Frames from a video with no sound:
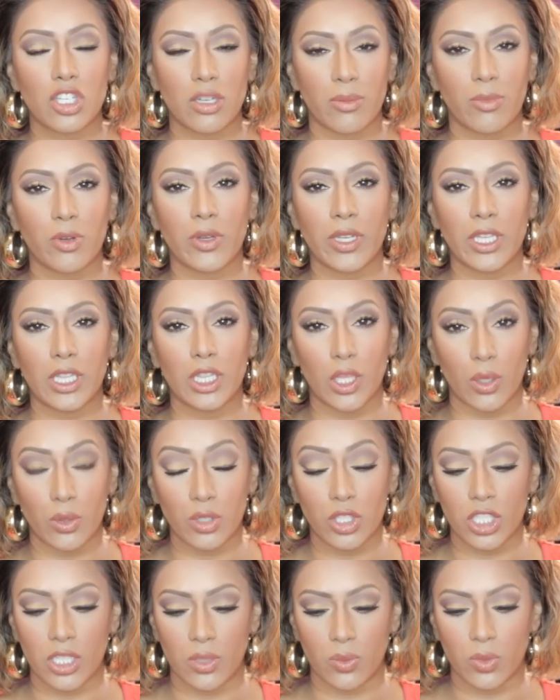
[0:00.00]
shimmering
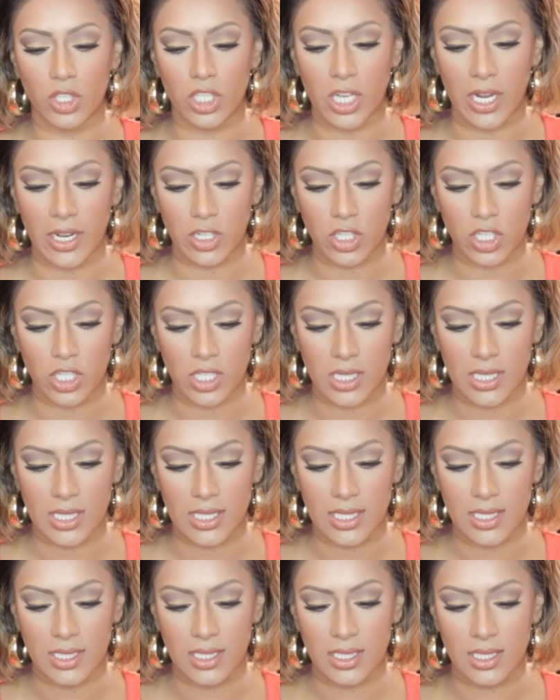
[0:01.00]
lotion, which actually
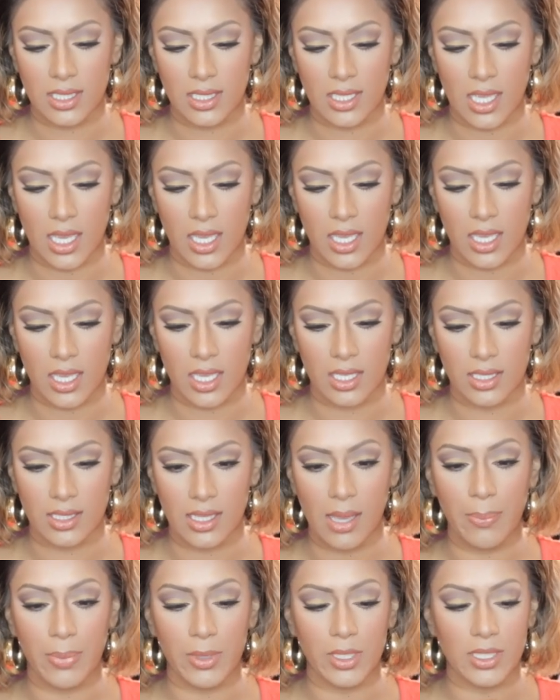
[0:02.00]
says,
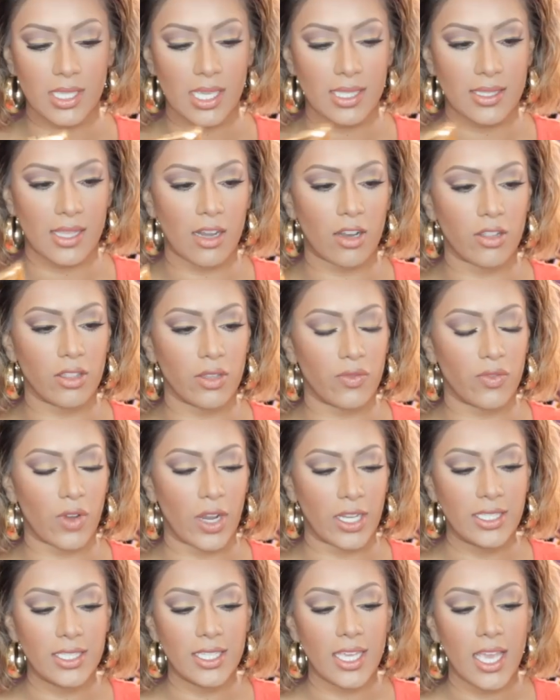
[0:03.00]
yep, it says that on the
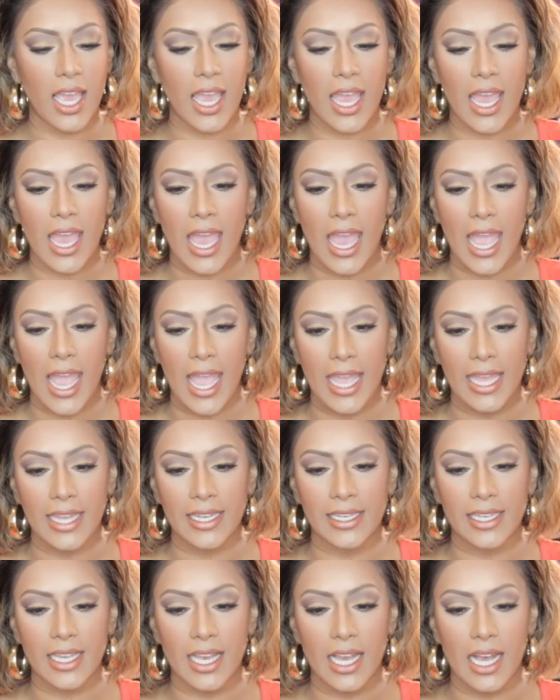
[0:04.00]
front.
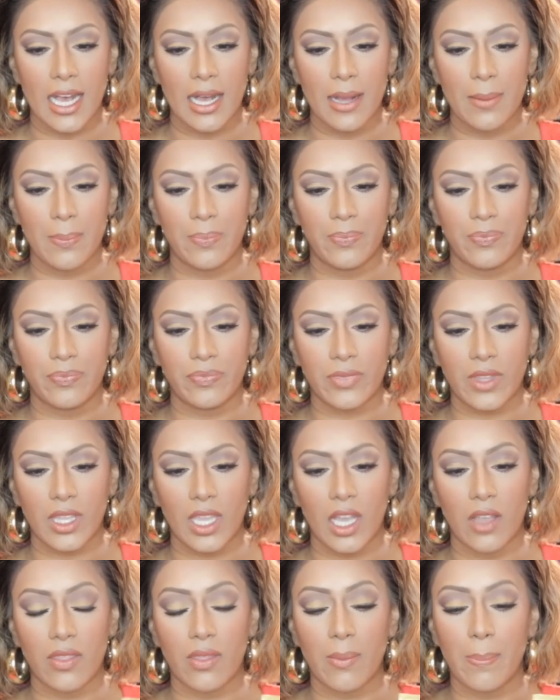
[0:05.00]
And
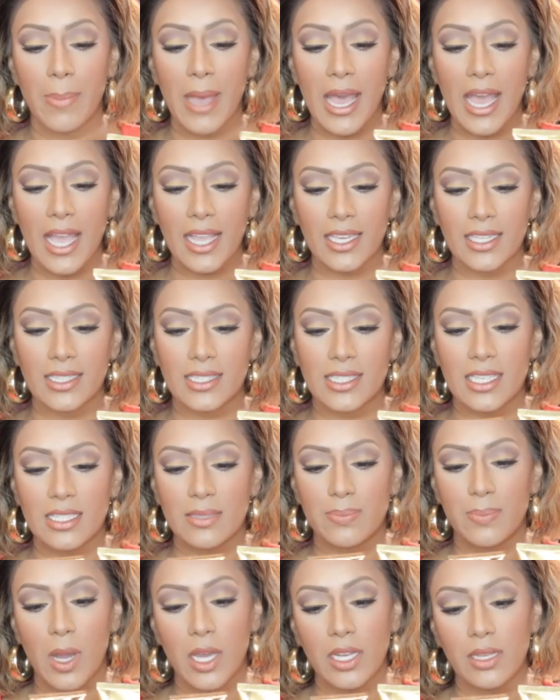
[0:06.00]
on the back, it
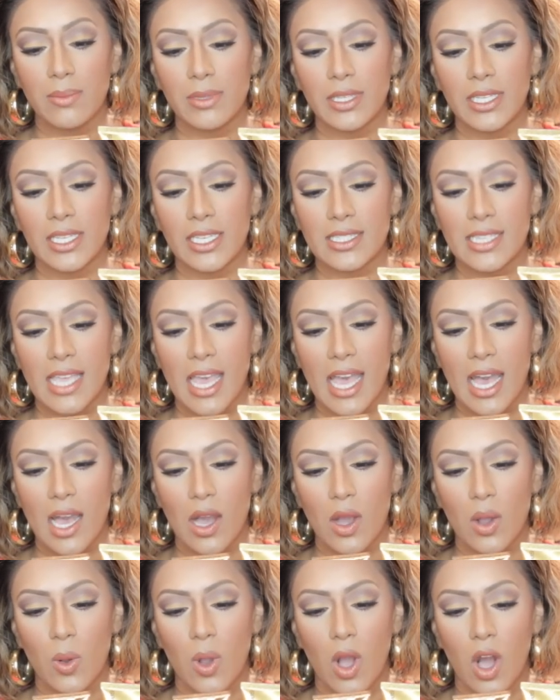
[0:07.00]
says Body Bling is
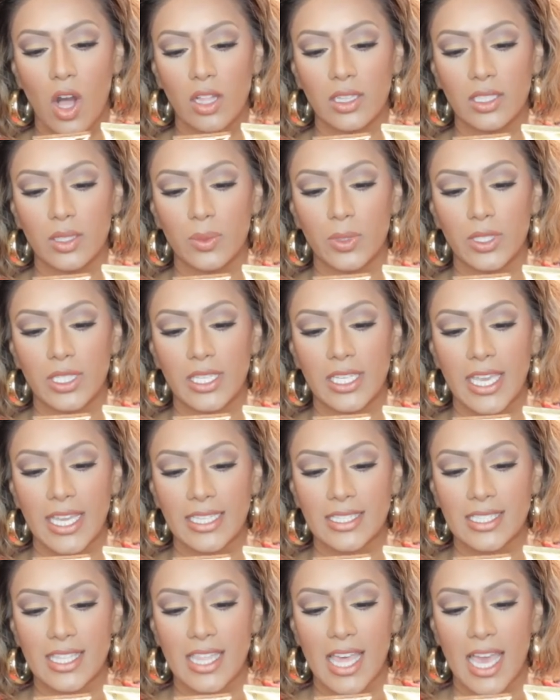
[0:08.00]
how Hollywood
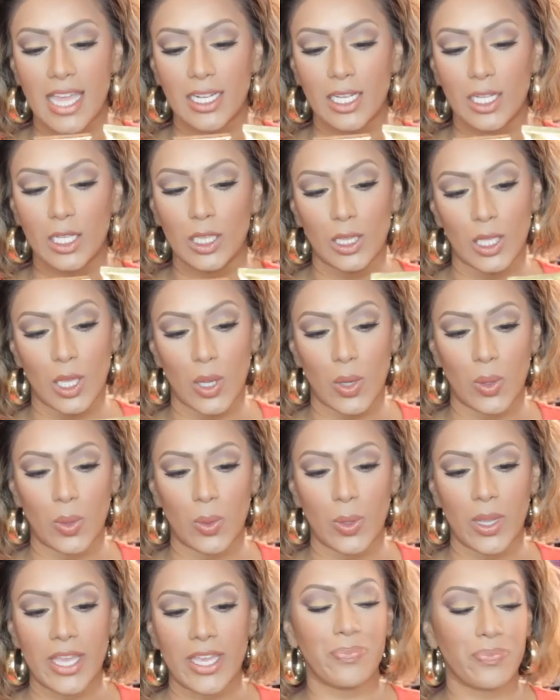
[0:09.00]
gets that
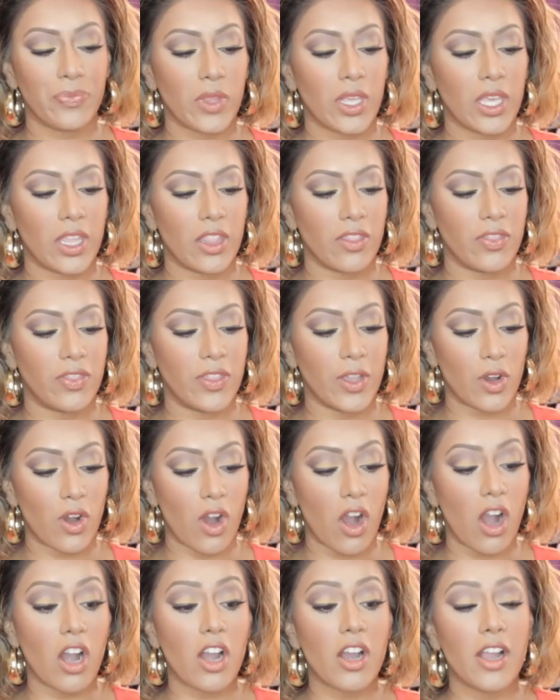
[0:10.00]
glow. There
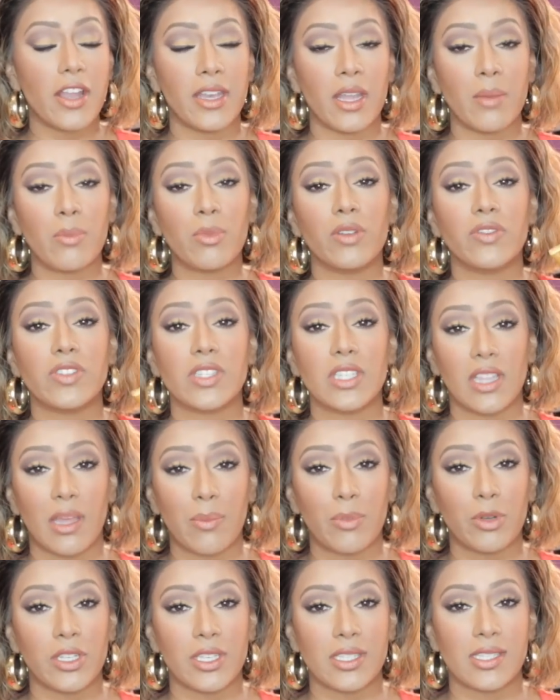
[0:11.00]
are a number of
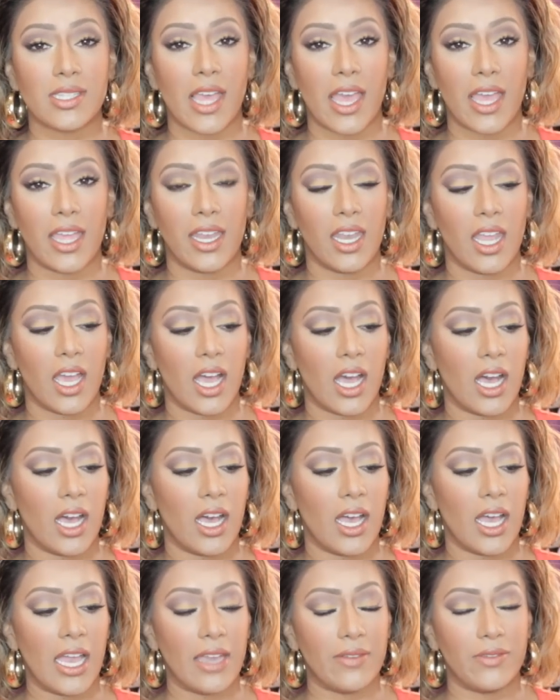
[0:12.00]
celebrities that
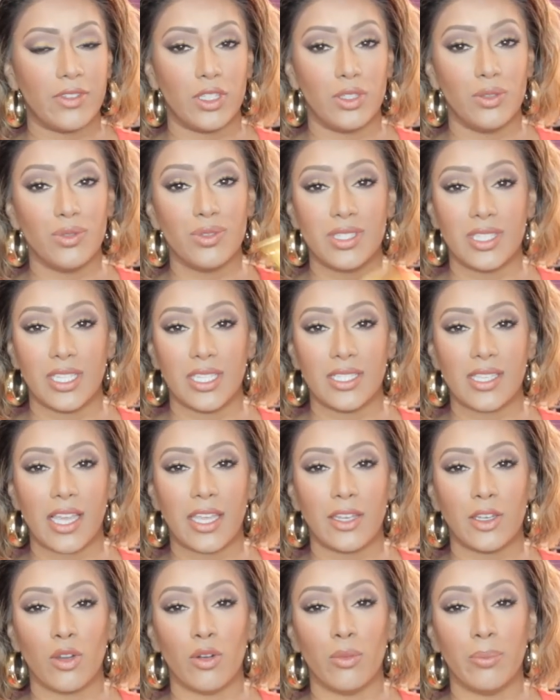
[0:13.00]
have used this.
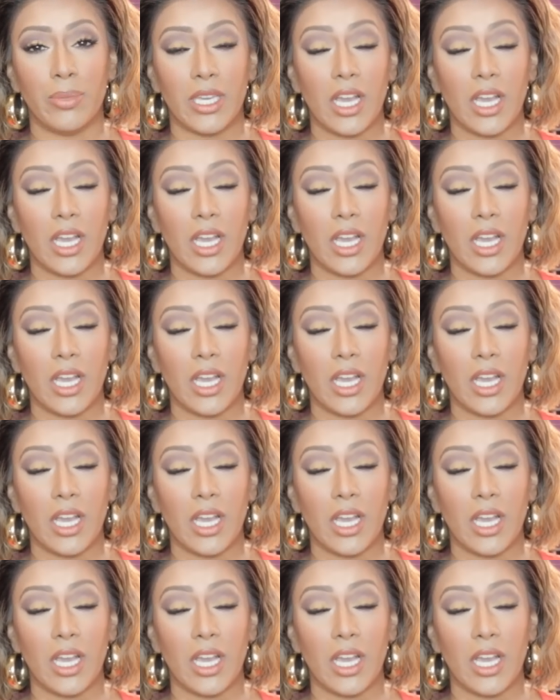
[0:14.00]
I know